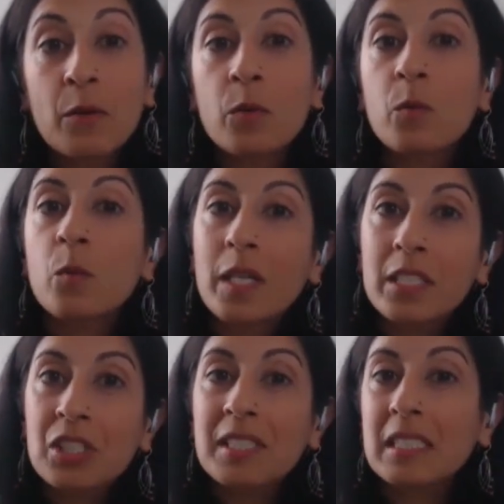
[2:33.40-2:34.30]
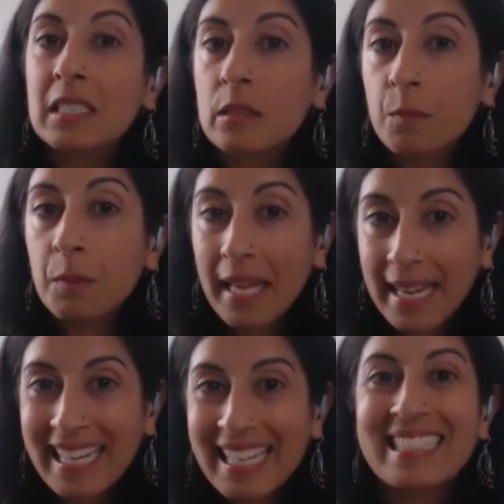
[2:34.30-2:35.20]
which
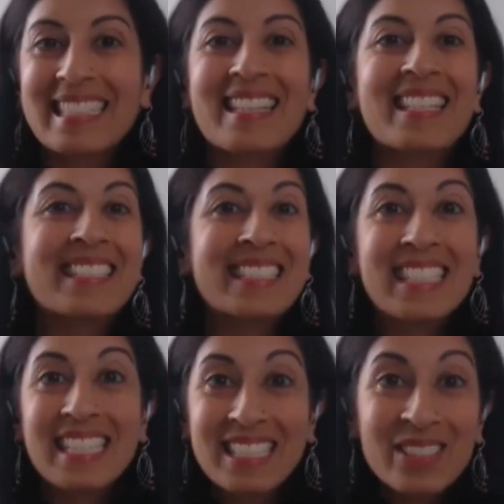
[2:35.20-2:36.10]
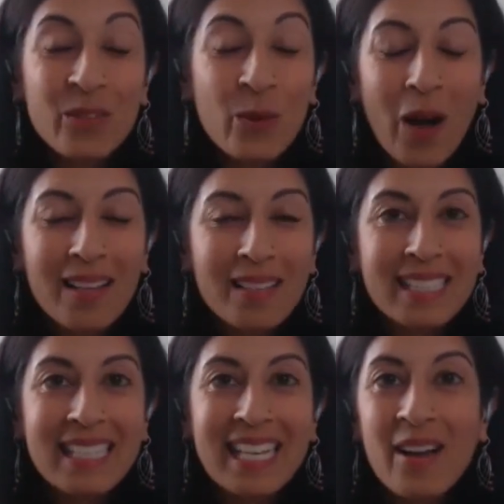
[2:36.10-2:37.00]
explains the addictive
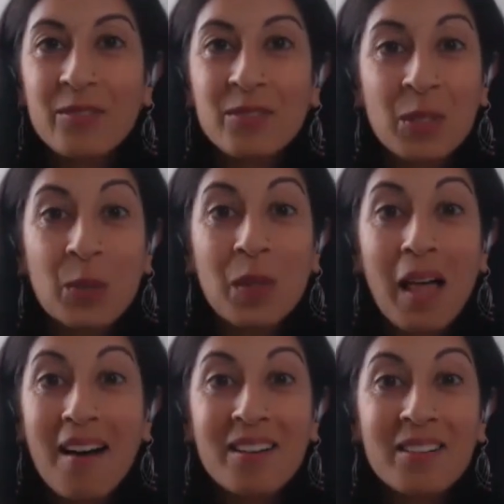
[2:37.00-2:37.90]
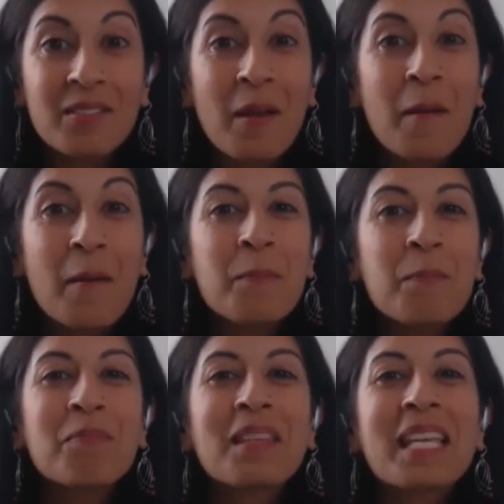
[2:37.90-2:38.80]
quality of new love.
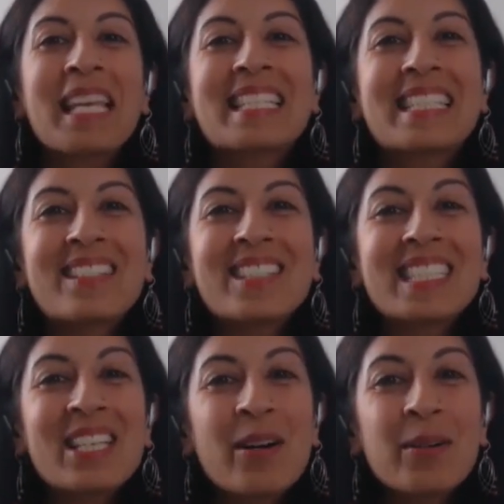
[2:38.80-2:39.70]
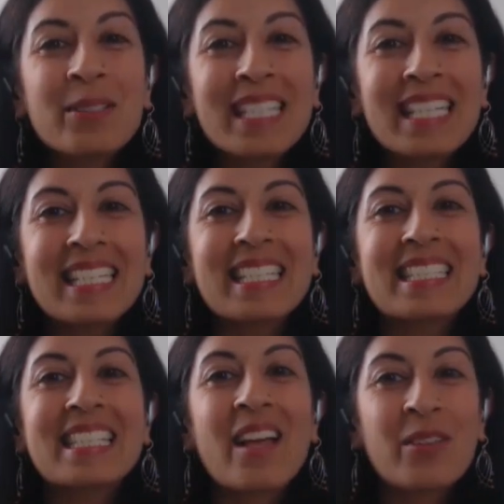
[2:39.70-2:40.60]
Serotonin
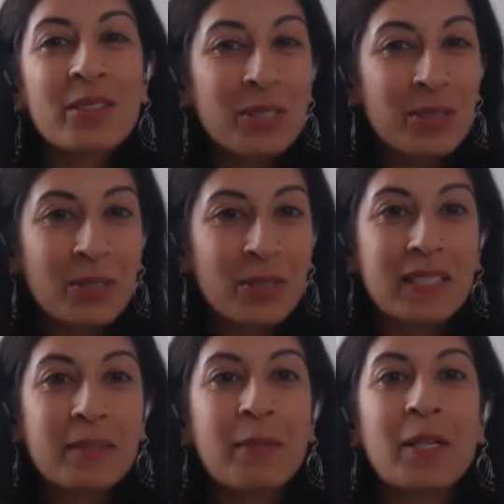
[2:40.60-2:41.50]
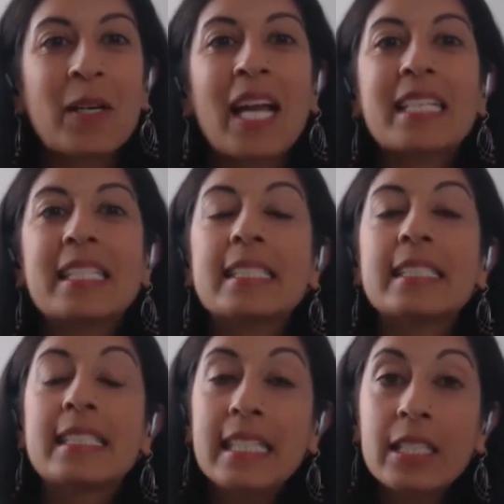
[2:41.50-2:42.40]
is another neurotransmitter, and it
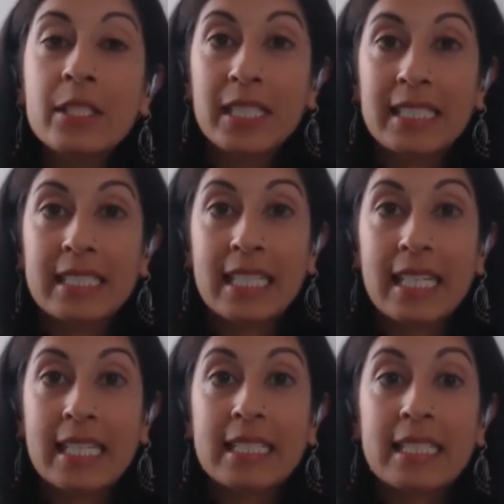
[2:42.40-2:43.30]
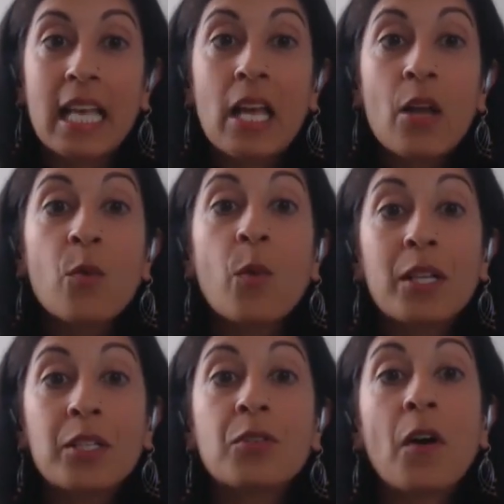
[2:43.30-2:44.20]
decreases
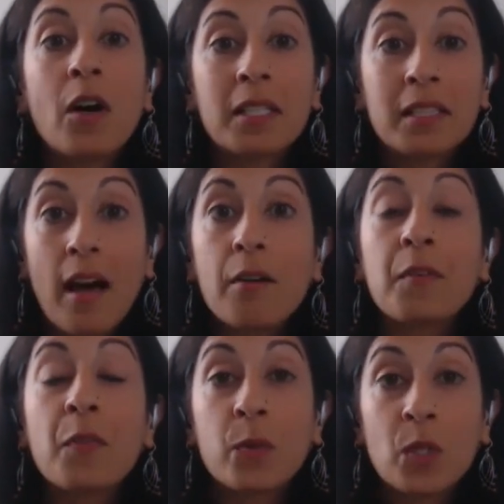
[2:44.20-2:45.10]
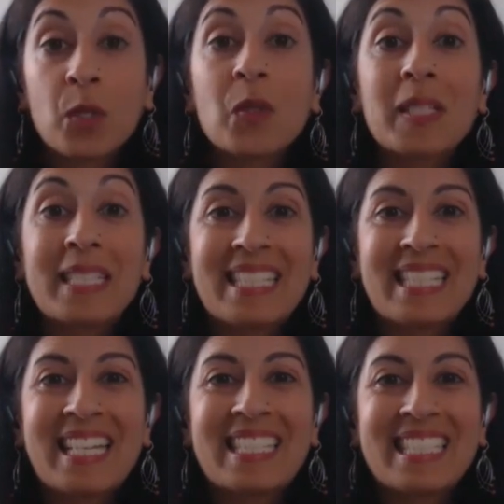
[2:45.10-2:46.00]
when you fall in love in those early
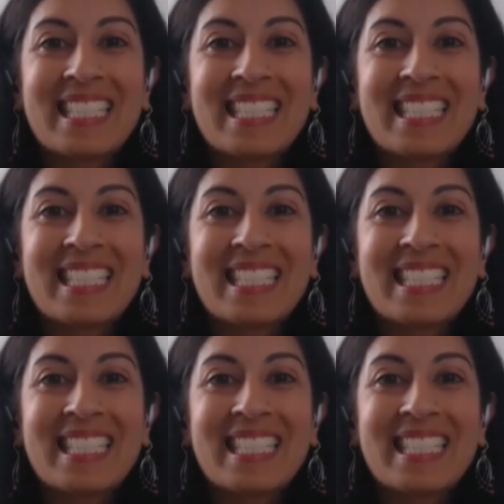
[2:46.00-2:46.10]
stages.